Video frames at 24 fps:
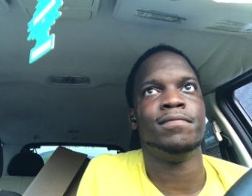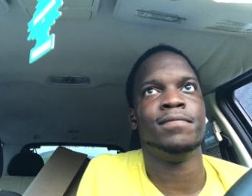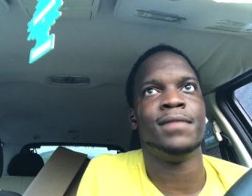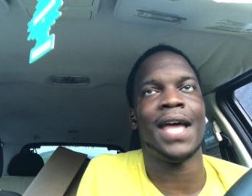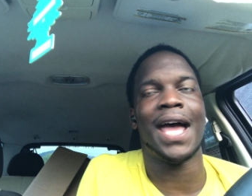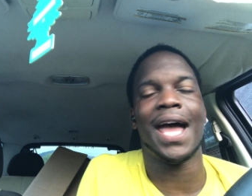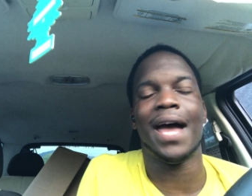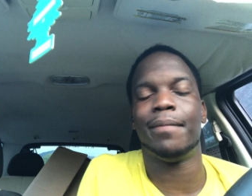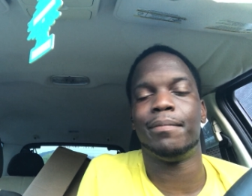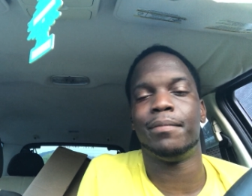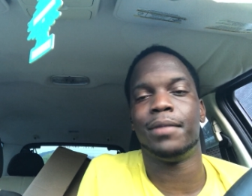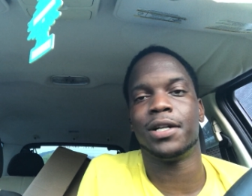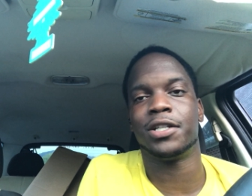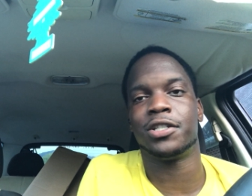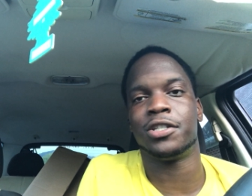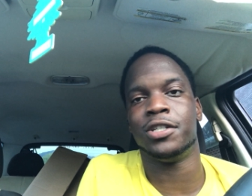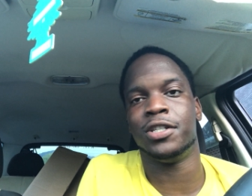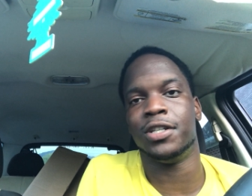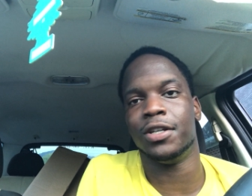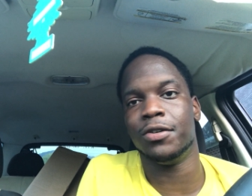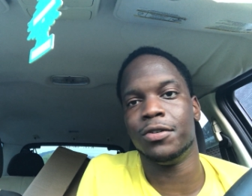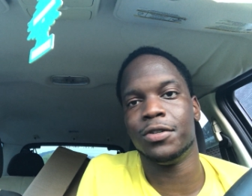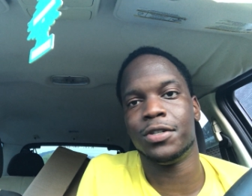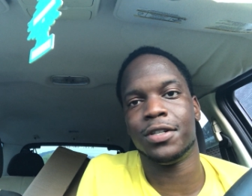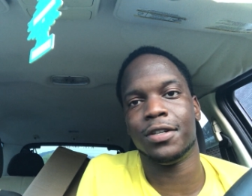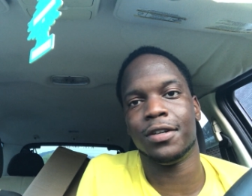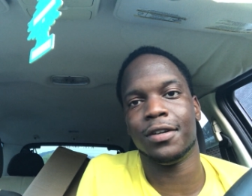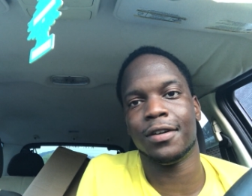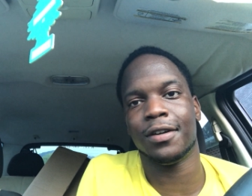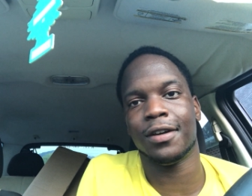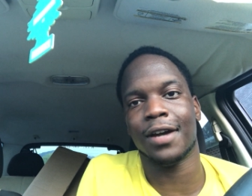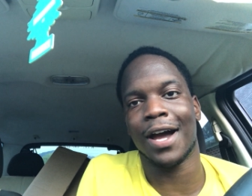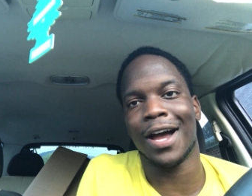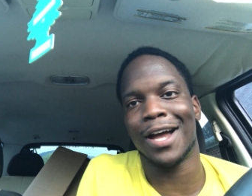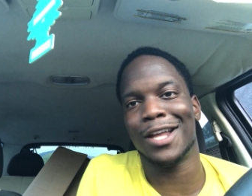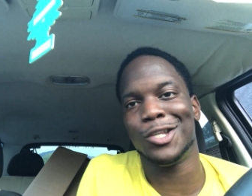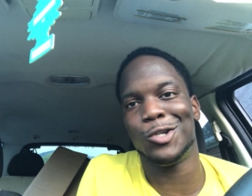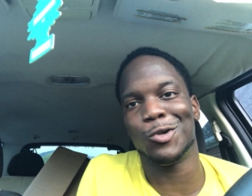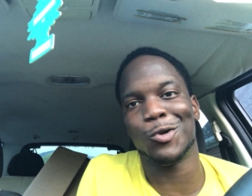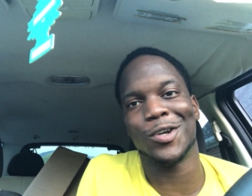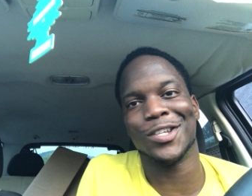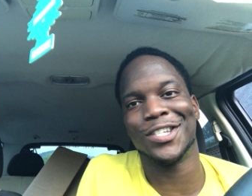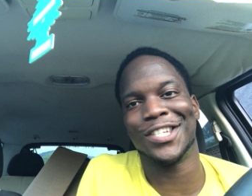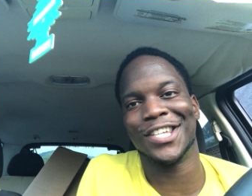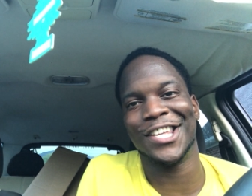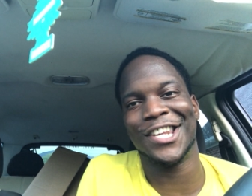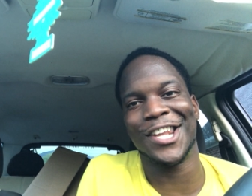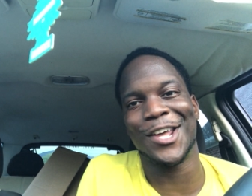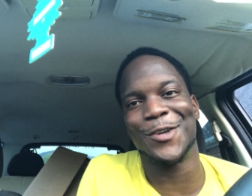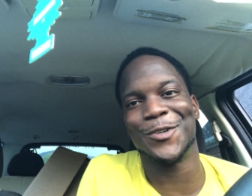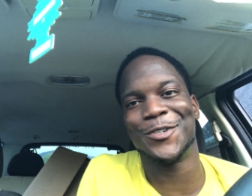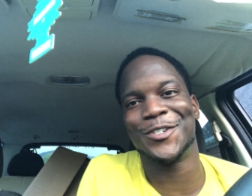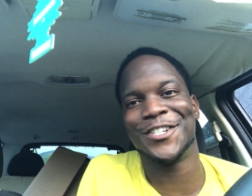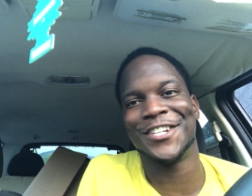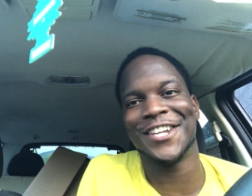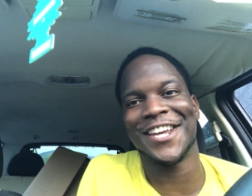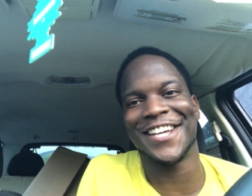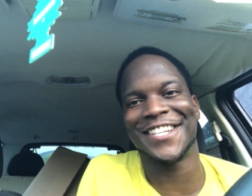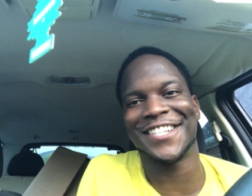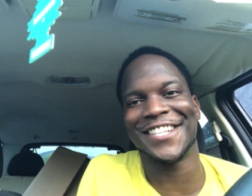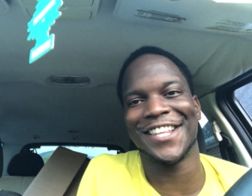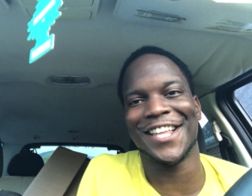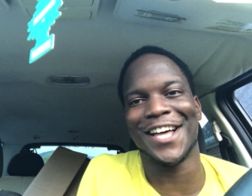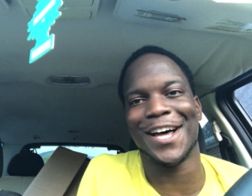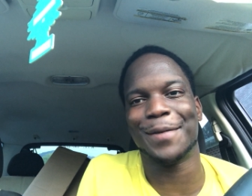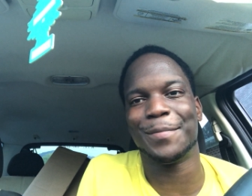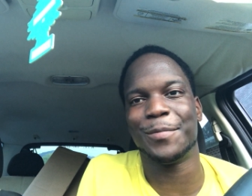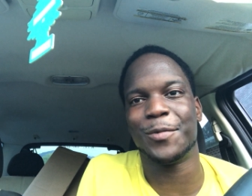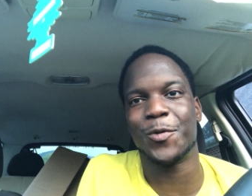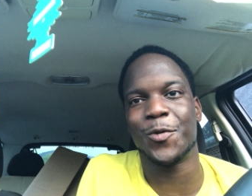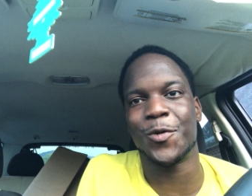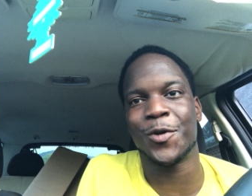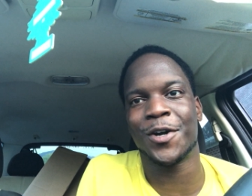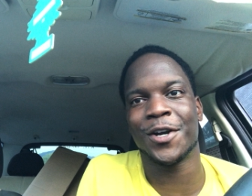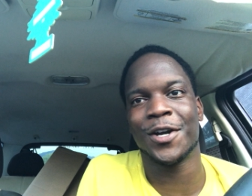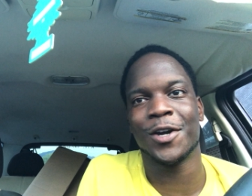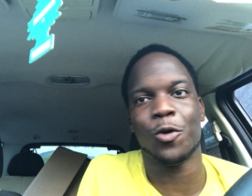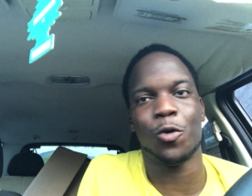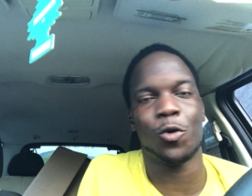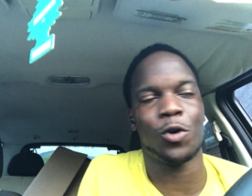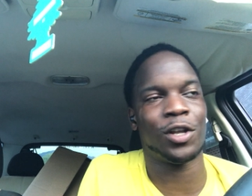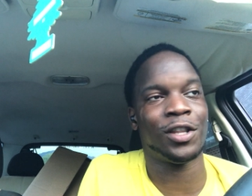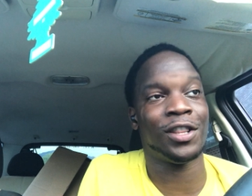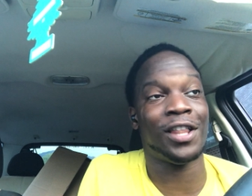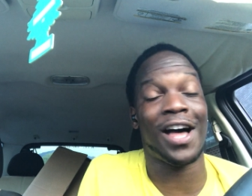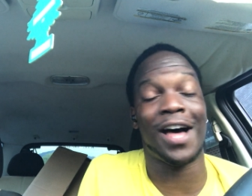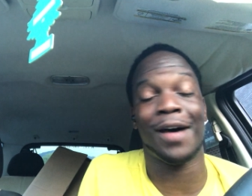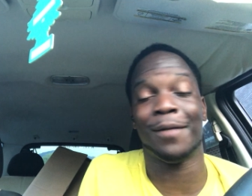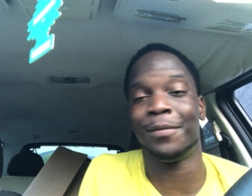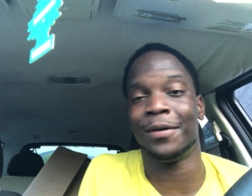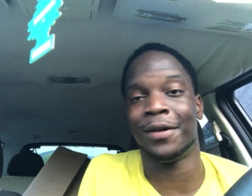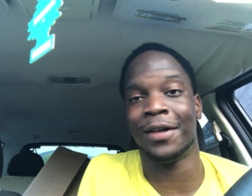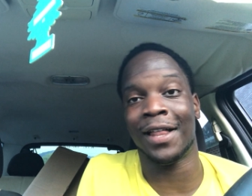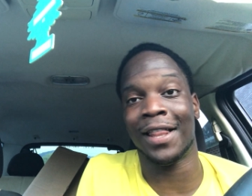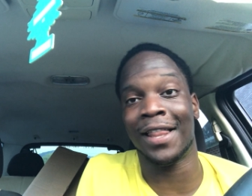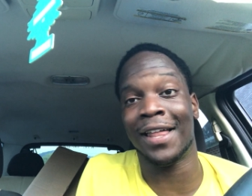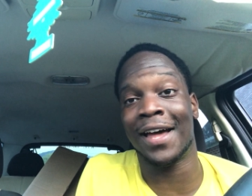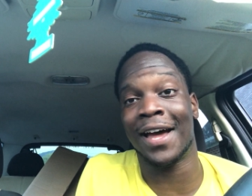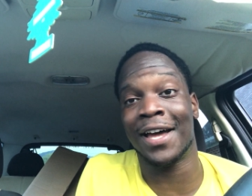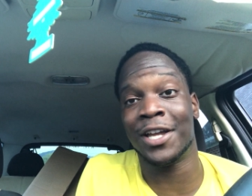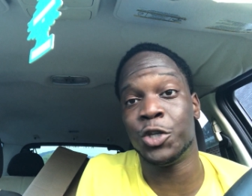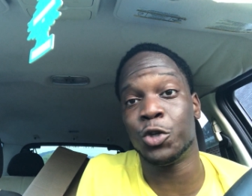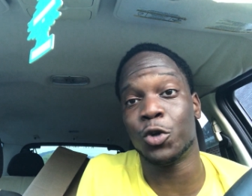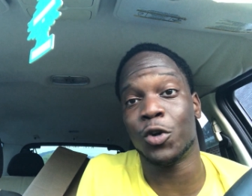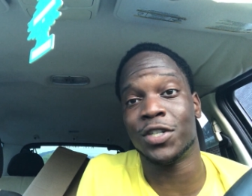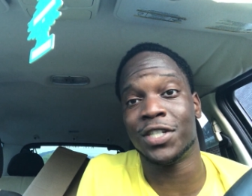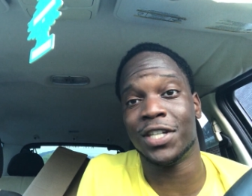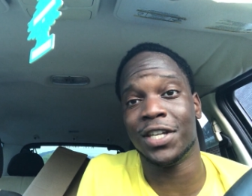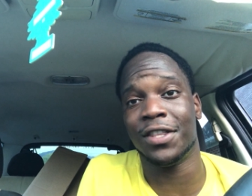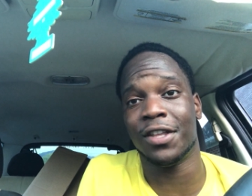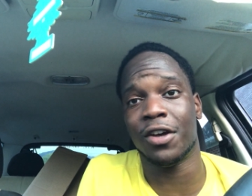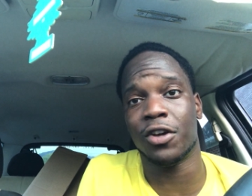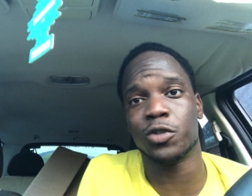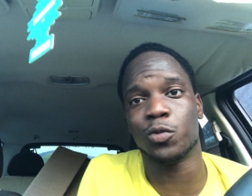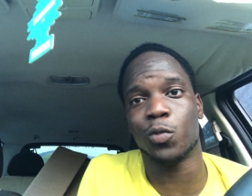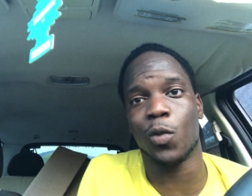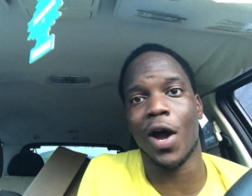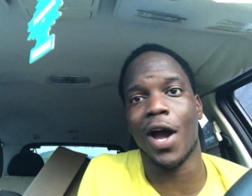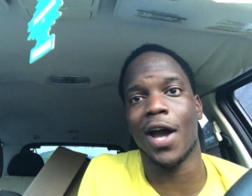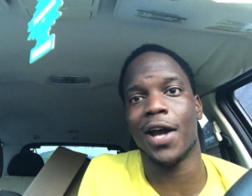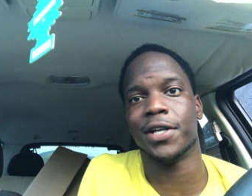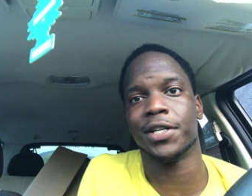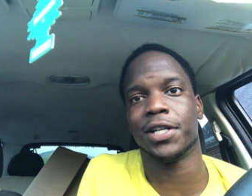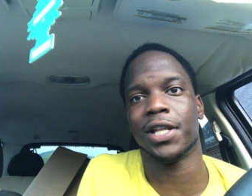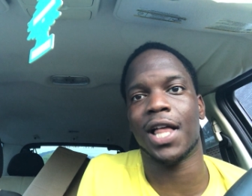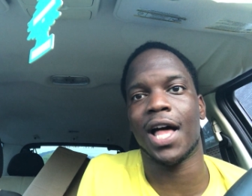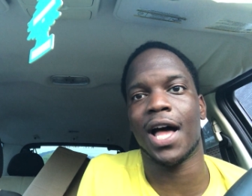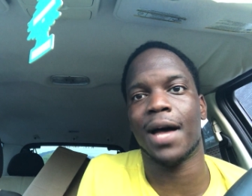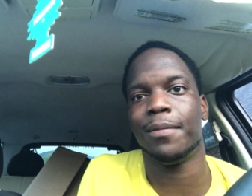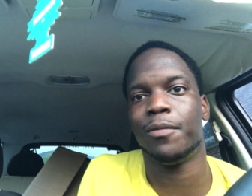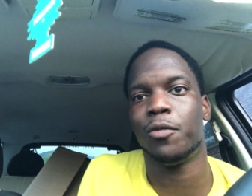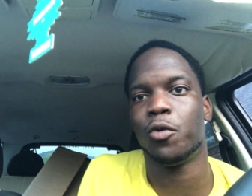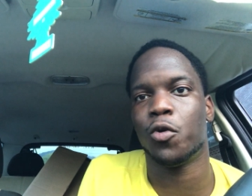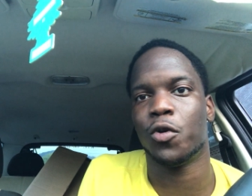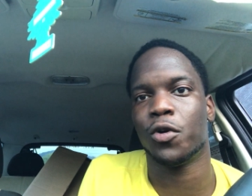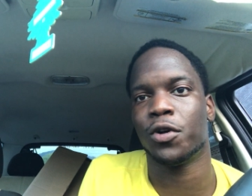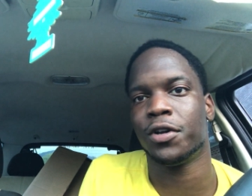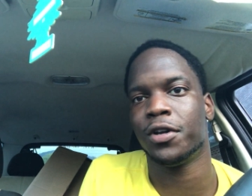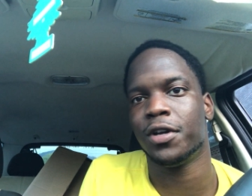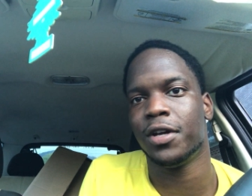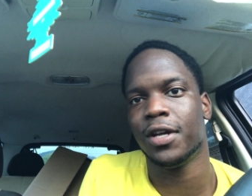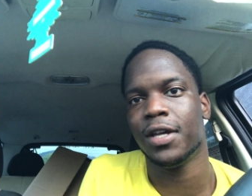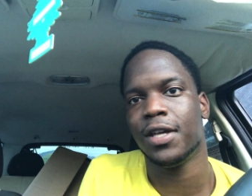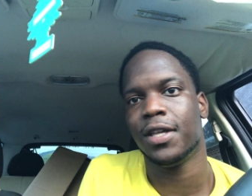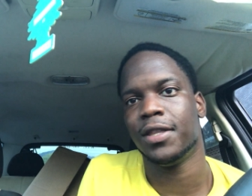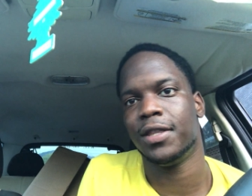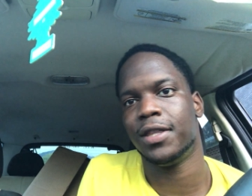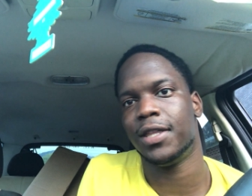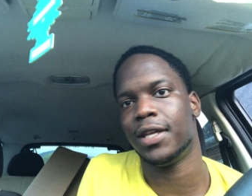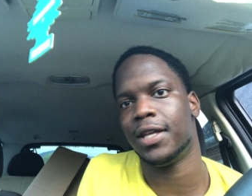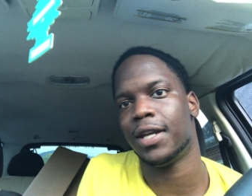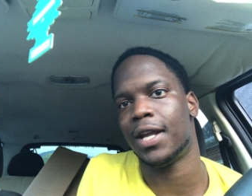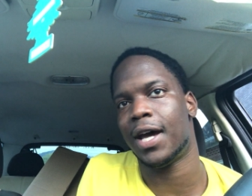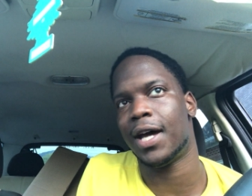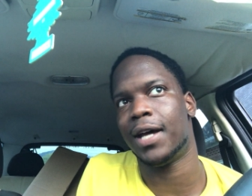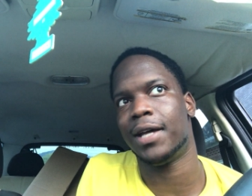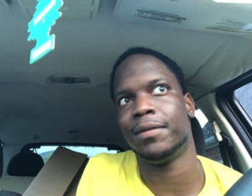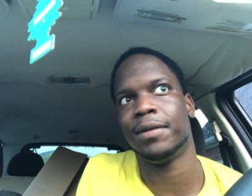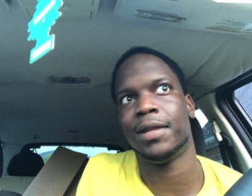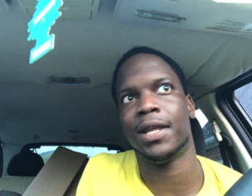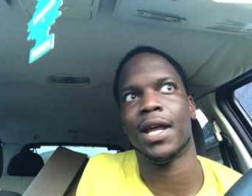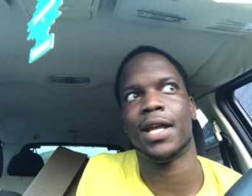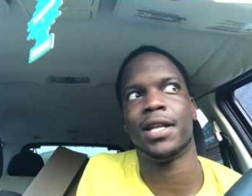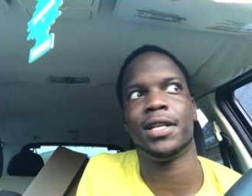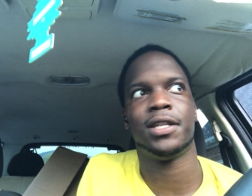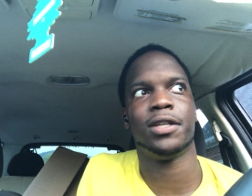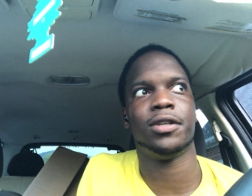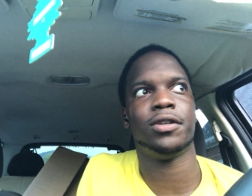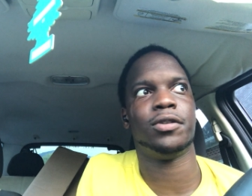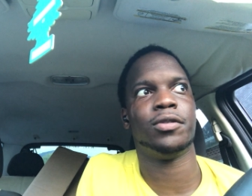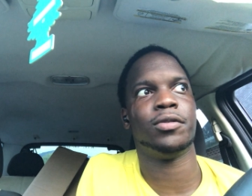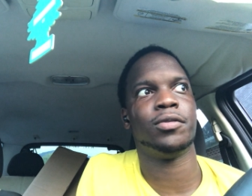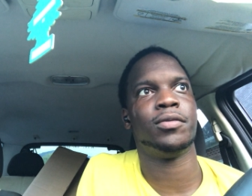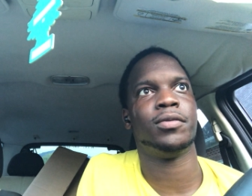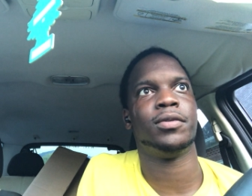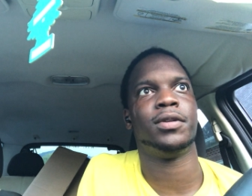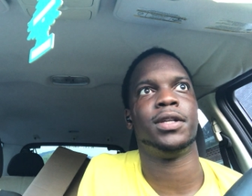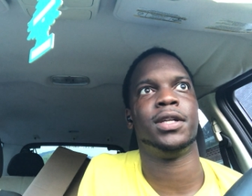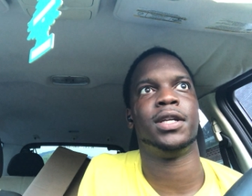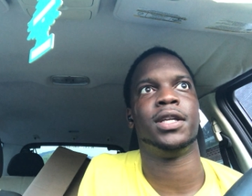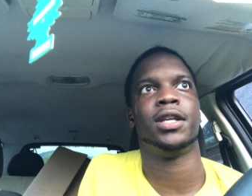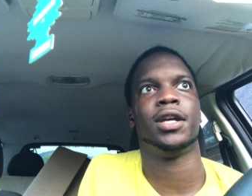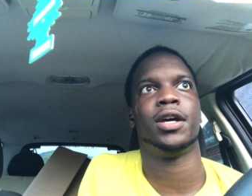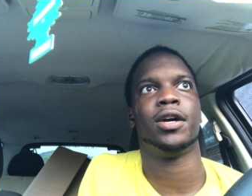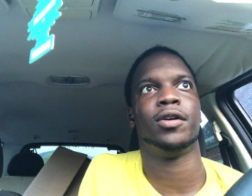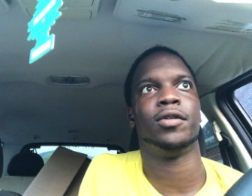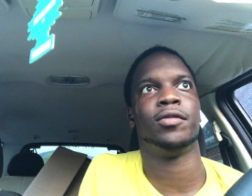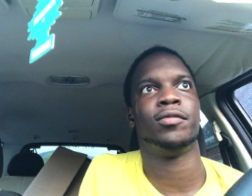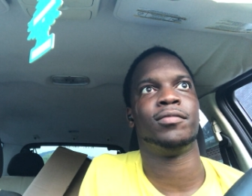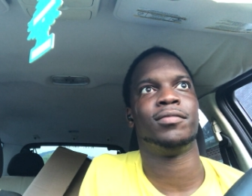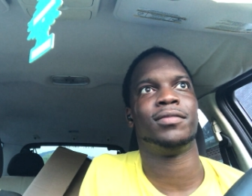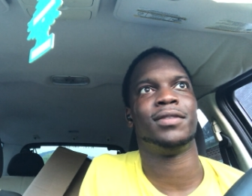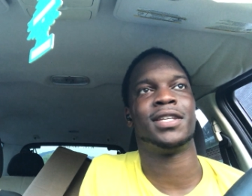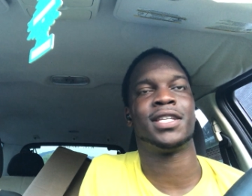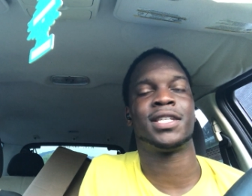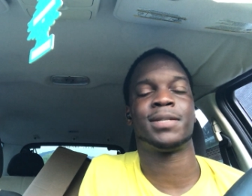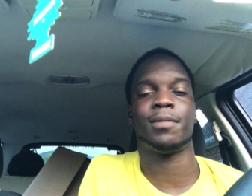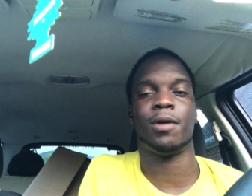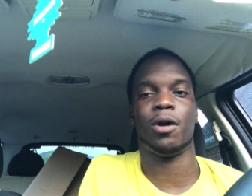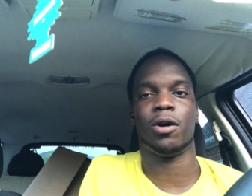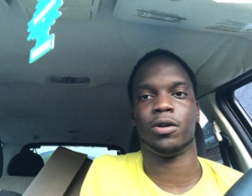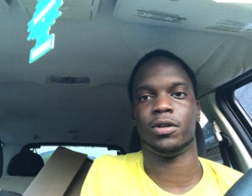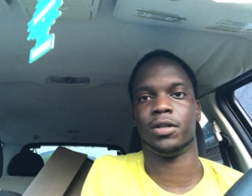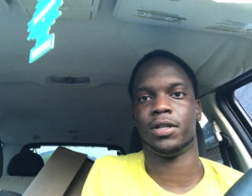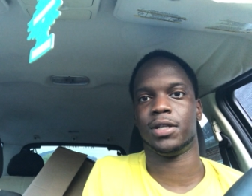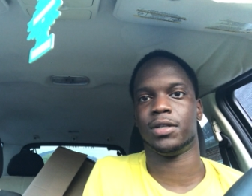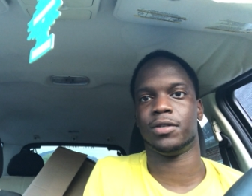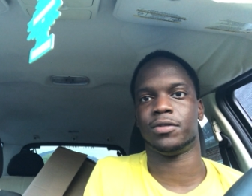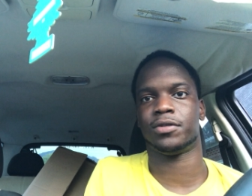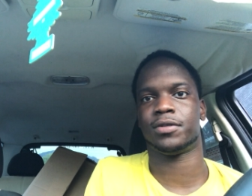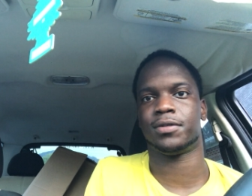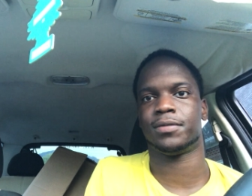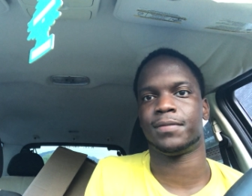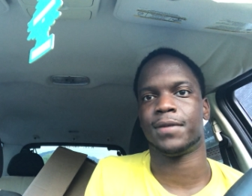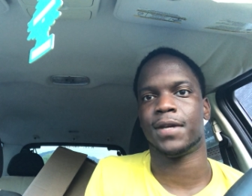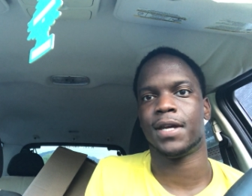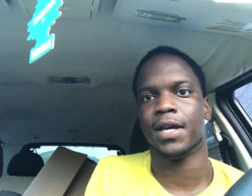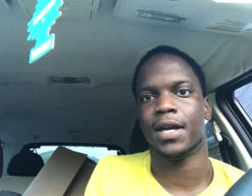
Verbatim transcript: that much juicier, I enjoy seeing those checks a lot more, or a lot, I enjoy seeing those wires a lot more than I, than I do, you know, the smaller deals.